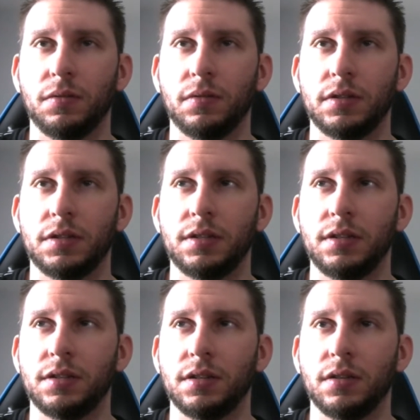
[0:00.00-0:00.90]
Let's see. Is
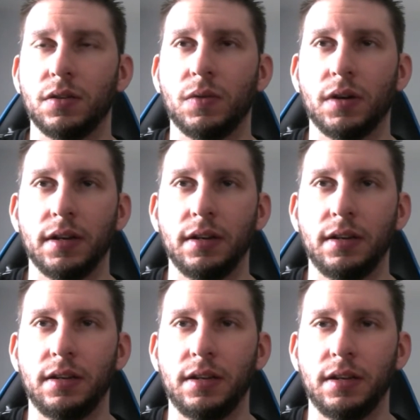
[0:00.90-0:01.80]
it on The Walking
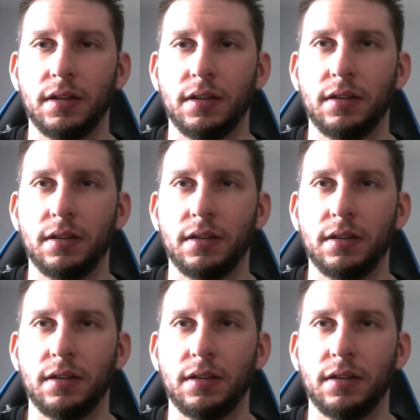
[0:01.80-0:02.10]
Dead?